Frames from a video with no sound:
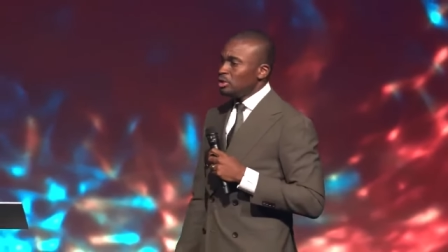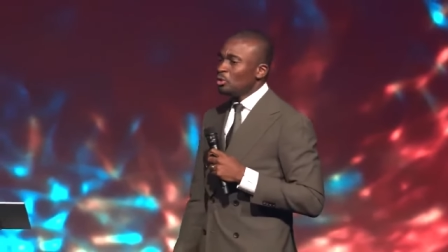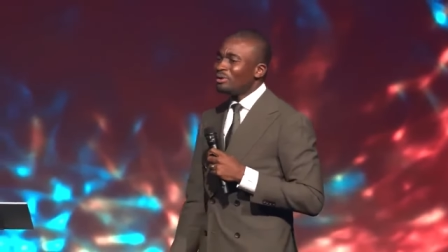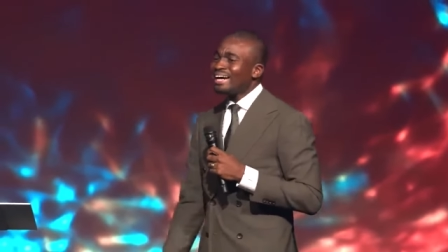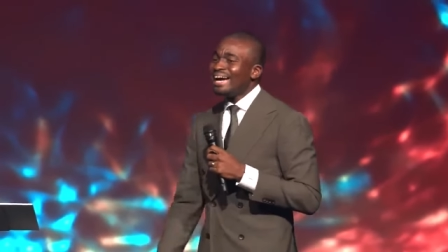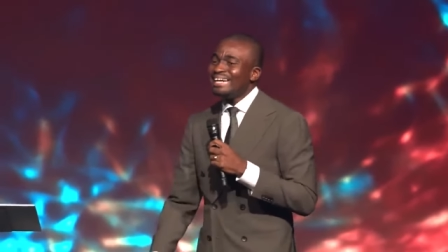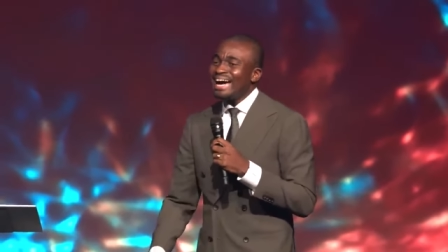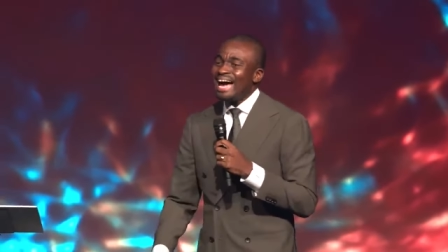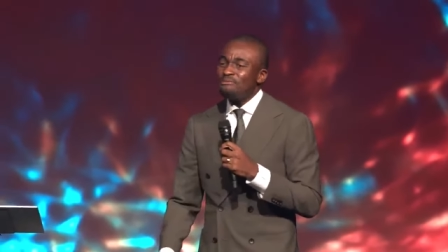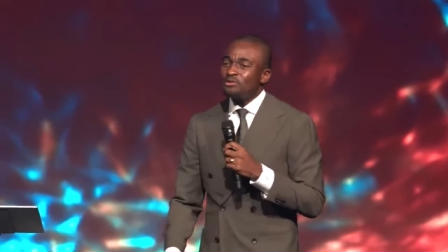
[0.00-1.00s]
You can't
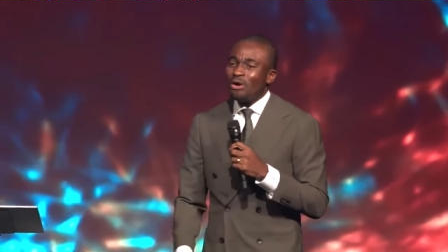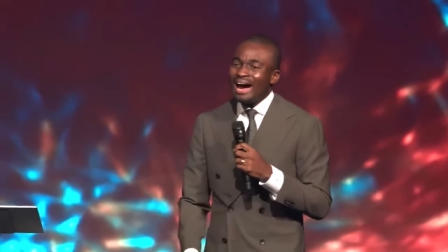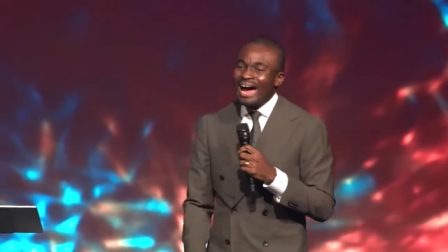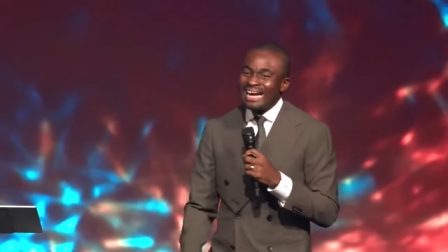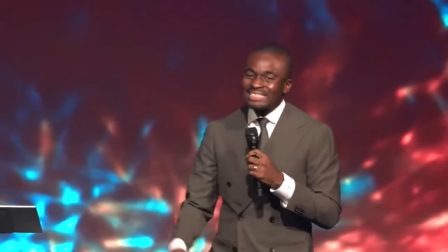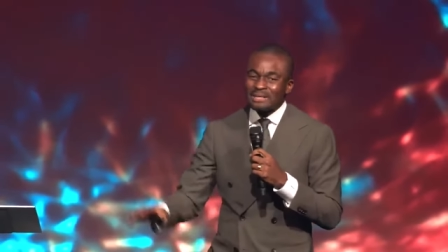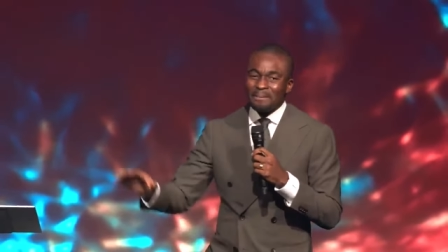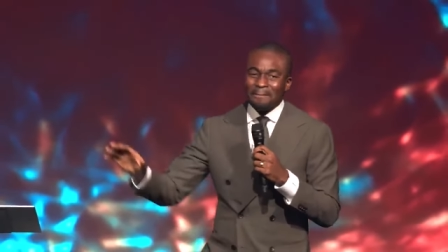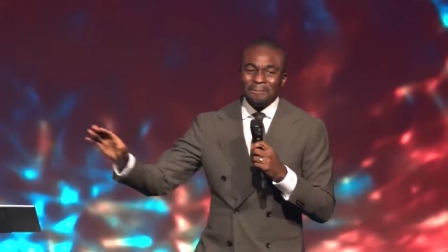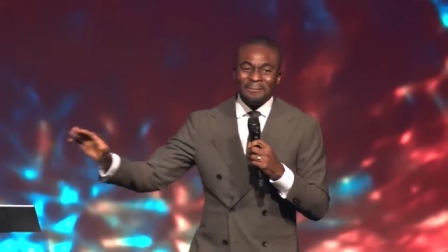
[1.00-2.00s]
have your heart
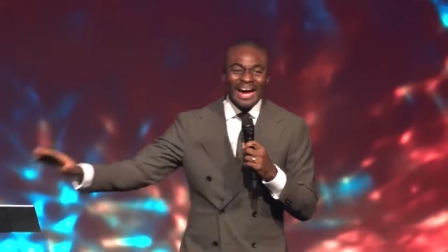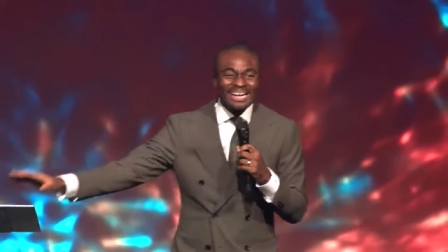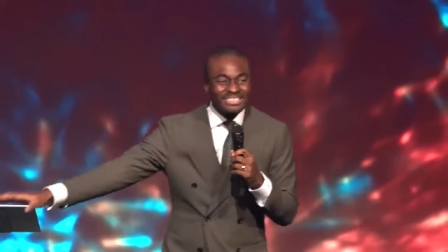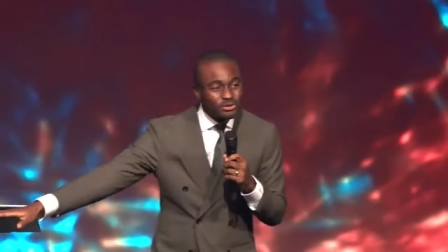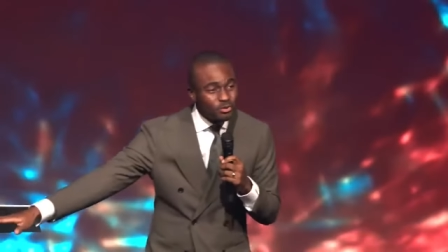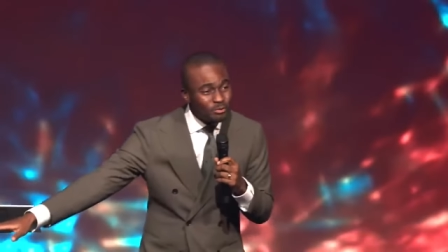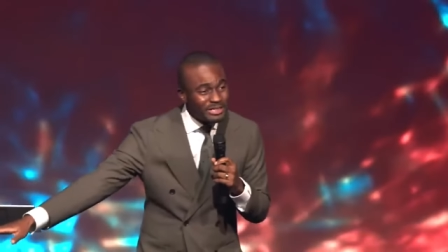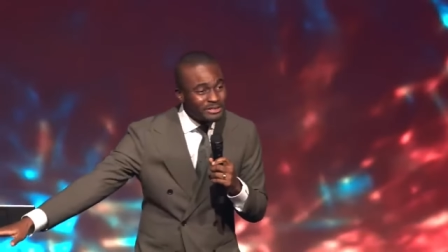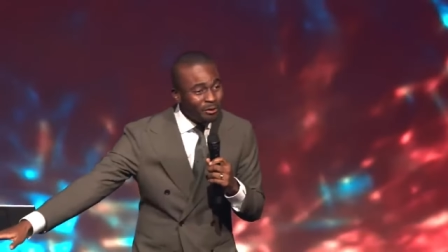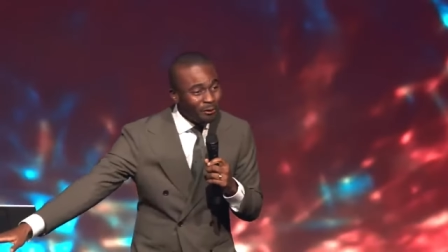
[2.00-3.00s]
part
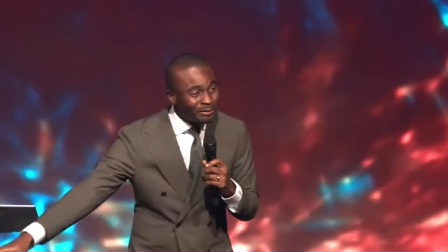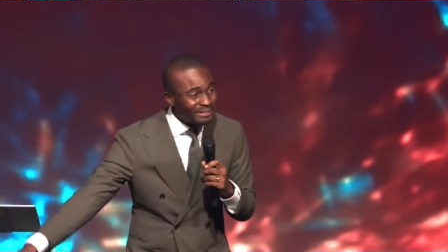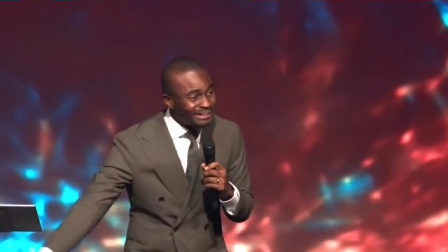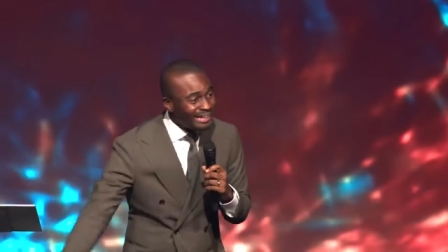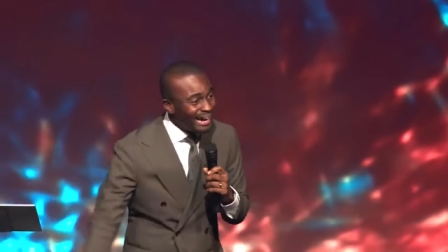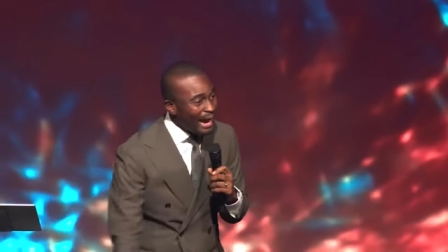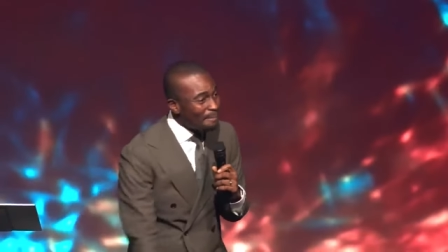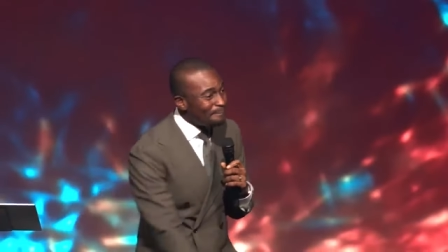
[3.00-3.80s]
with God and